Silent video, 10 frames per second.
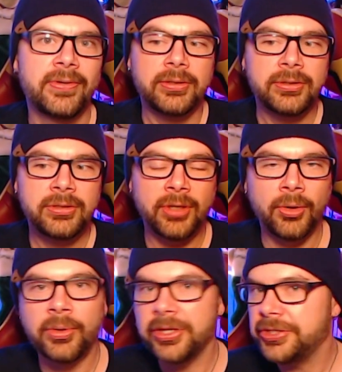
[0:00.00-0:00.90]
So
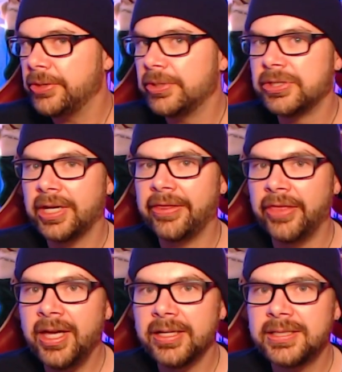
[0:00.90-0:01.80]
with a series like
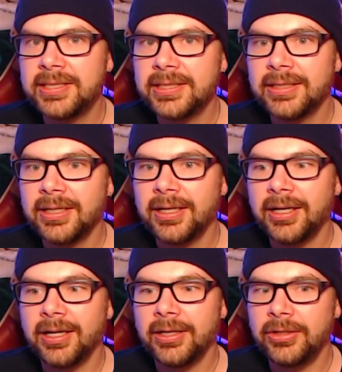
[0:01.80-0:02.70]
this,
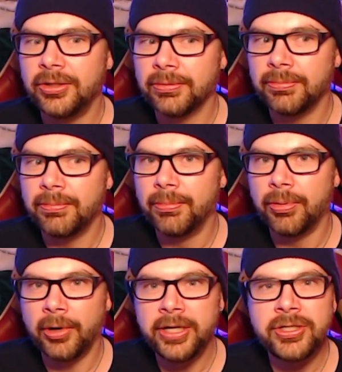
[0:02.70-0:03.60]
you're
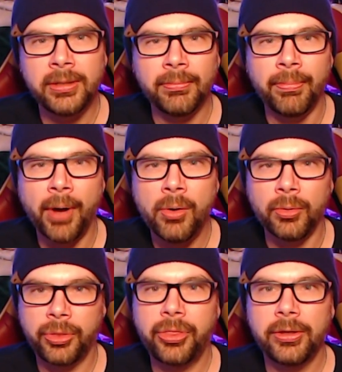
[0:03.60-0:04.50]
bridging both.